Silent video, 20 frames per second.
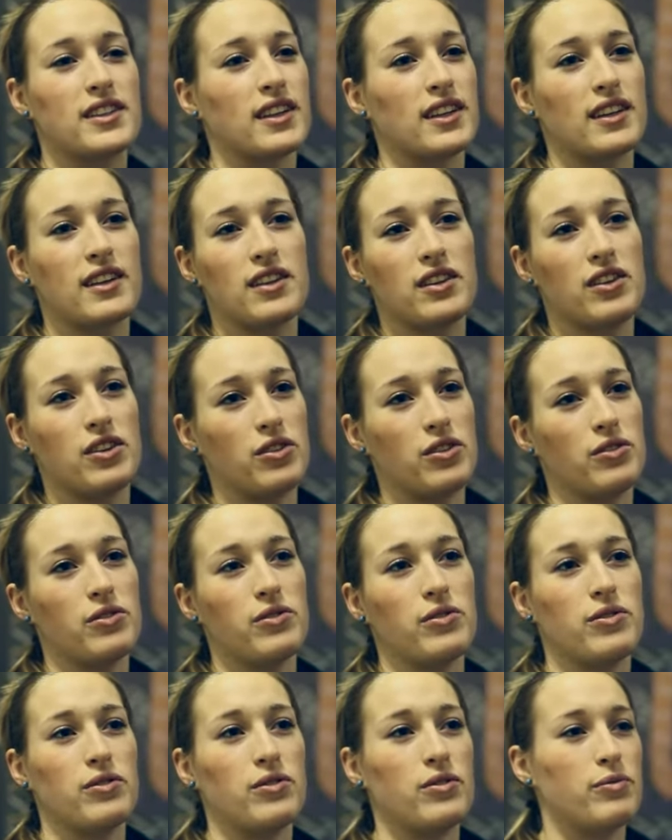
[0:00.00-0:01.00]
Like
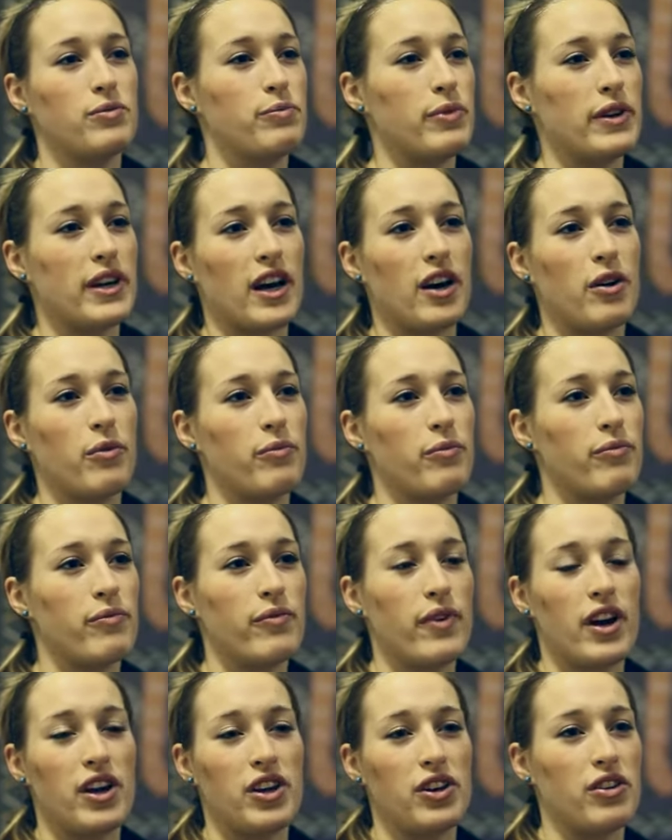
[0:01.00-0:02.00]
you become
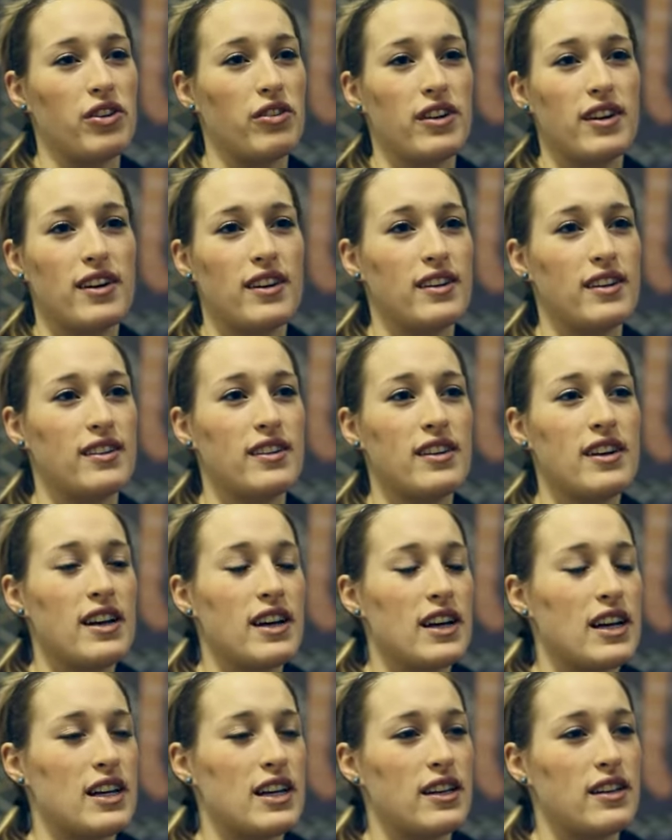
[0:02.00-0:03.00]
a unit, and
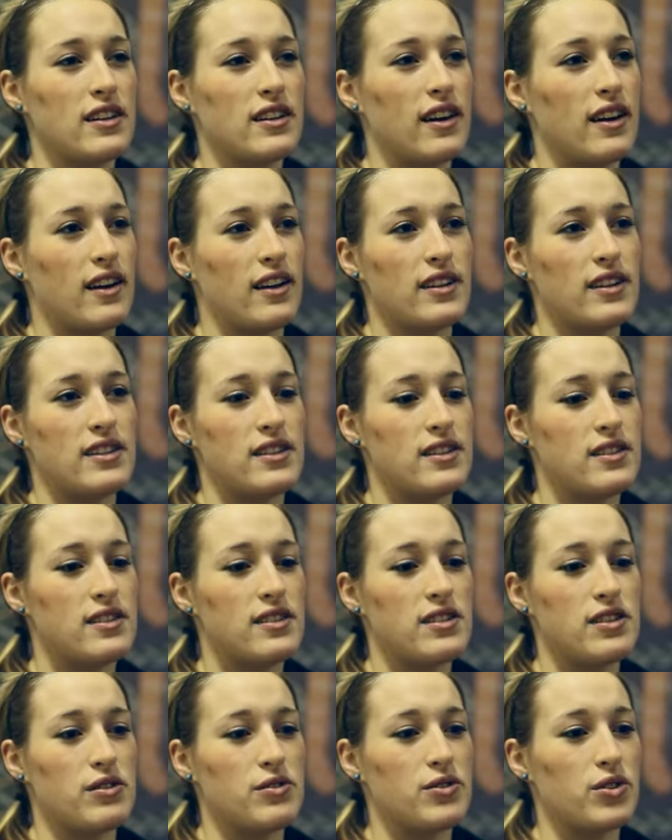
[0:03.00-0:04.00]

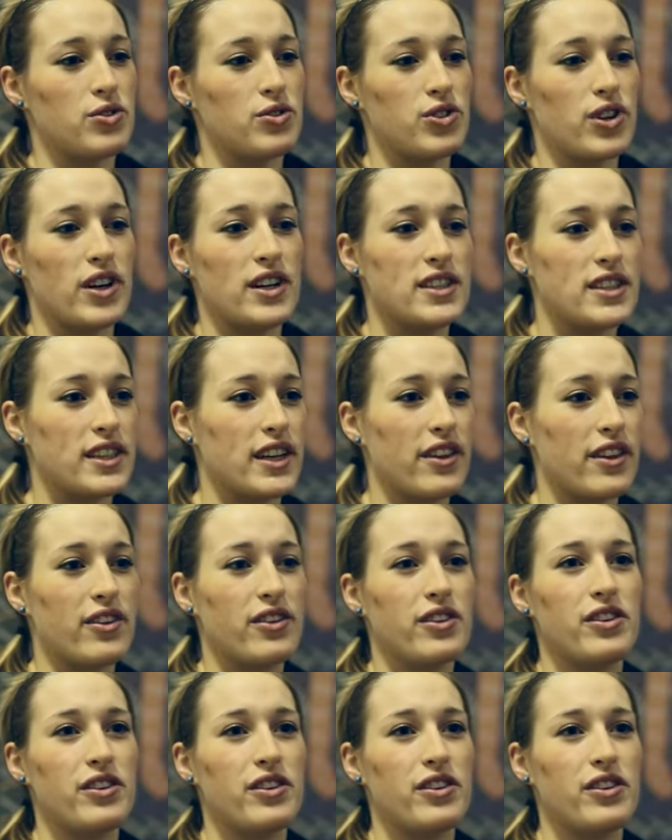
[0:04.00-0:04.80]
and you socialize together.